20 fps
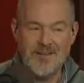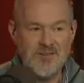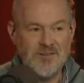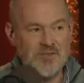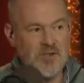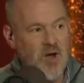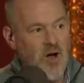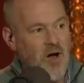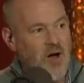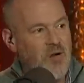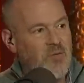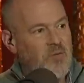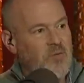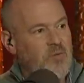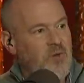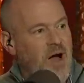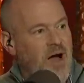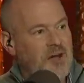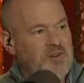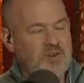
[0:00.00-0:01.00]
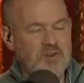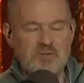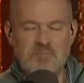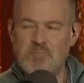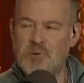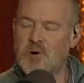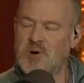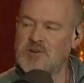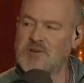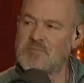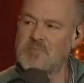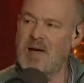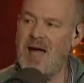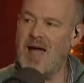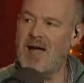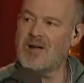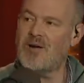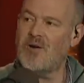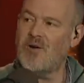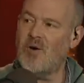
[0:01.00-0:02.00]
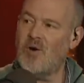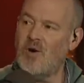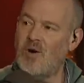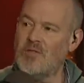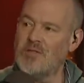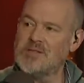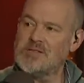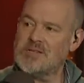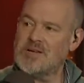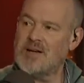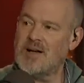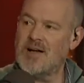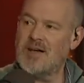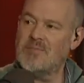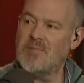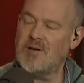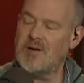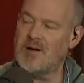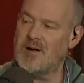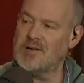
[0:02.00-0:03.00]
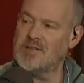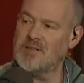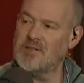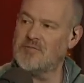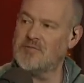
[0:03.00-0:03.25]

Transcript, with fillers: saw Rodgers push back all the time on